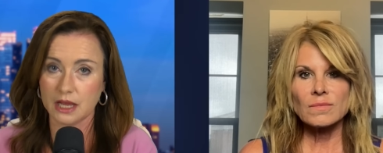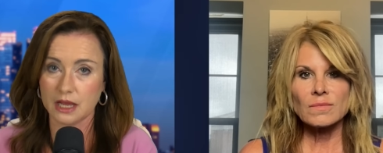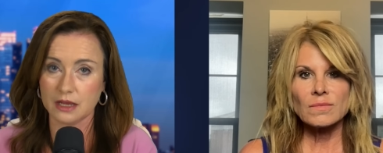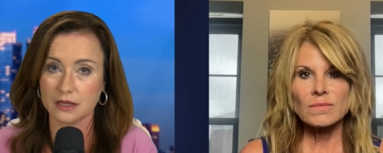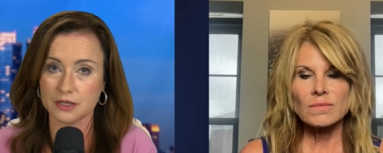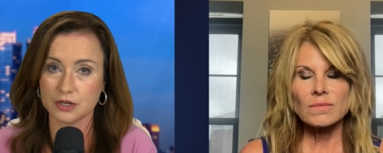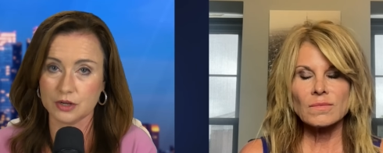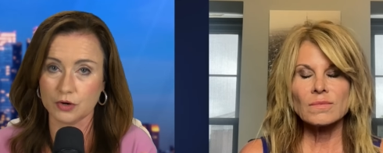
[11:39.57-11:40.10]
Speaker 1: Uh,
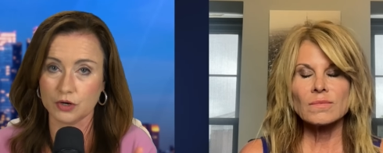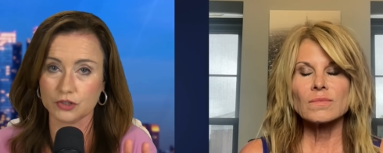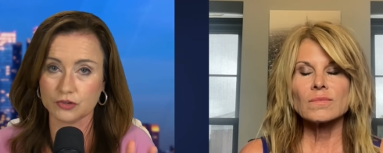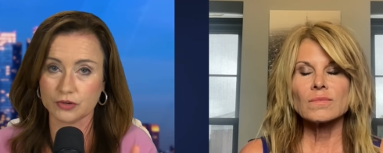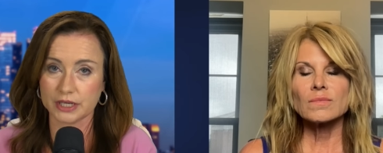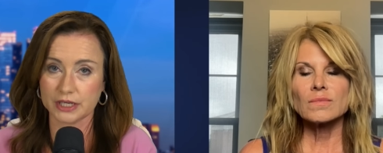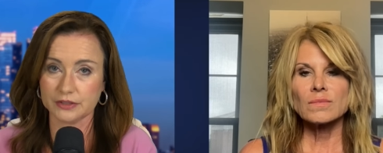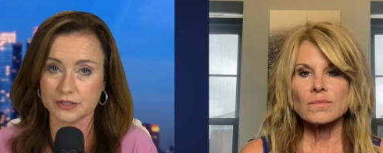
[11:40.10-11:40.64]
you know, her
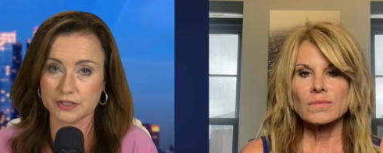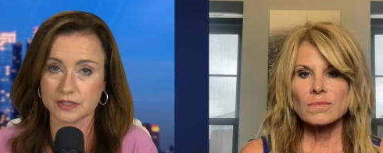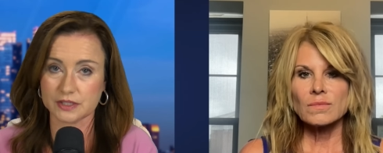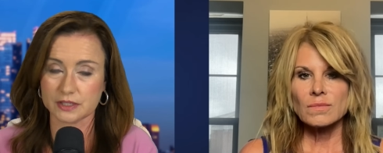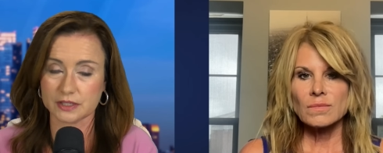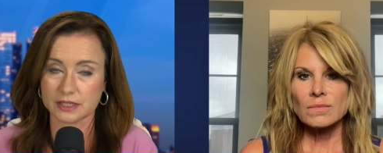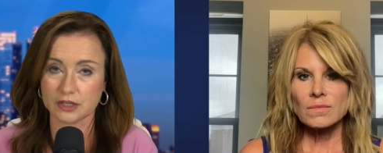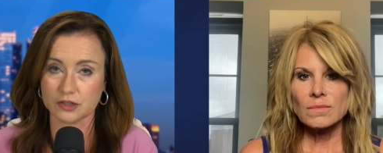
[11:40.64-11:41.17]
trial is uh,
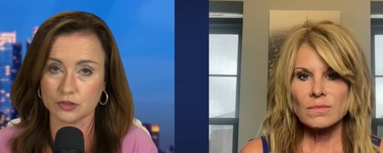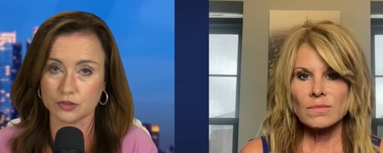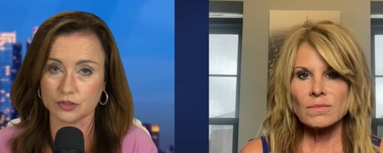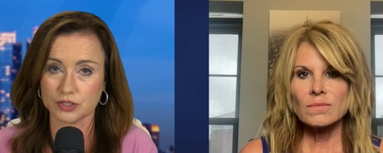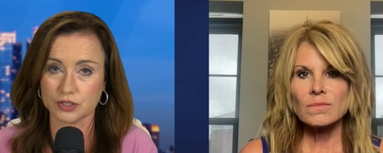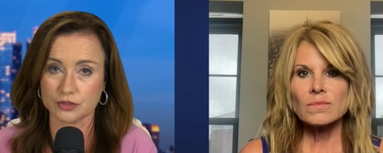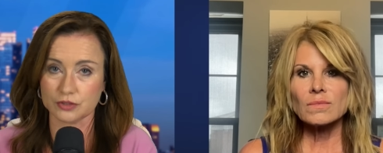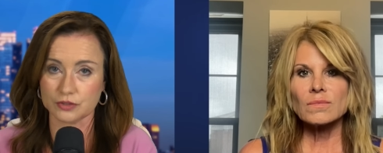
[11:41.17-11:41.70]
scheduled
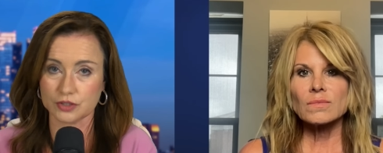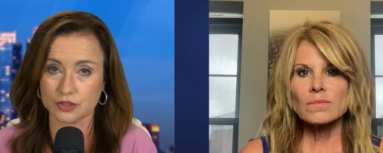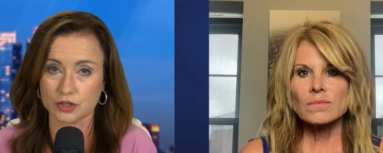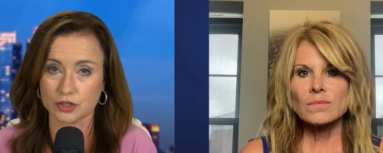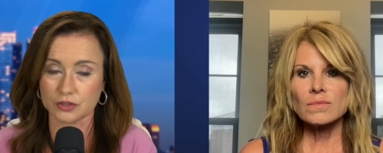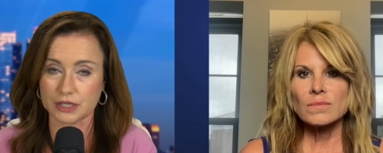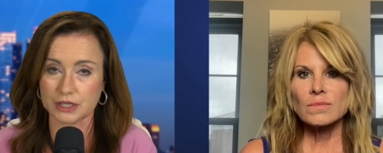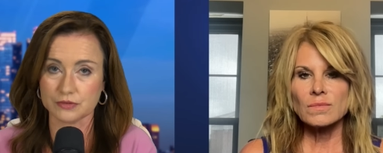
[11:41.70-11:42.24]
to
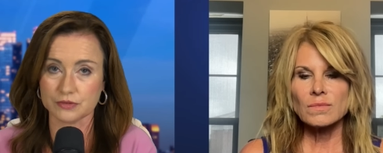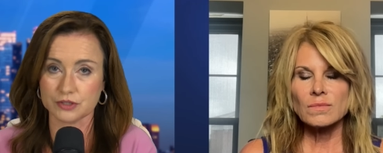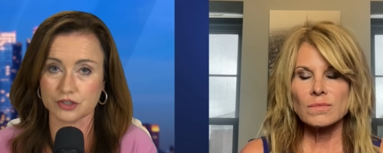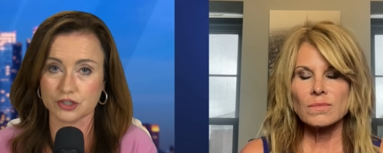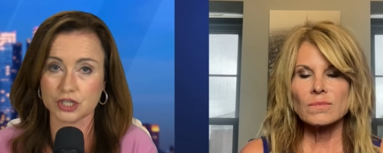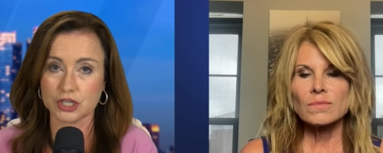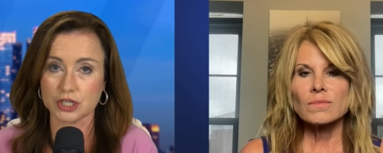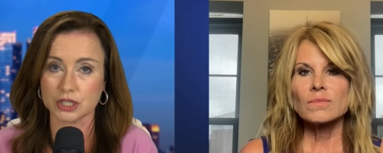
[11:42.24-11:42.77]
start later
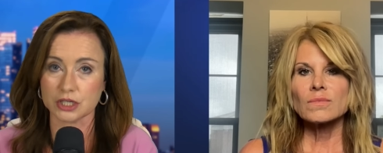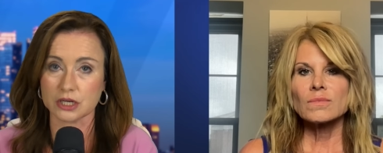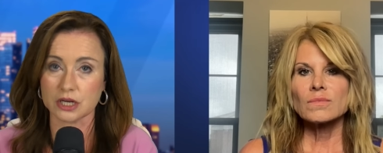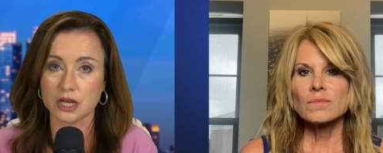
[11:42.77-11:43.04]
this year.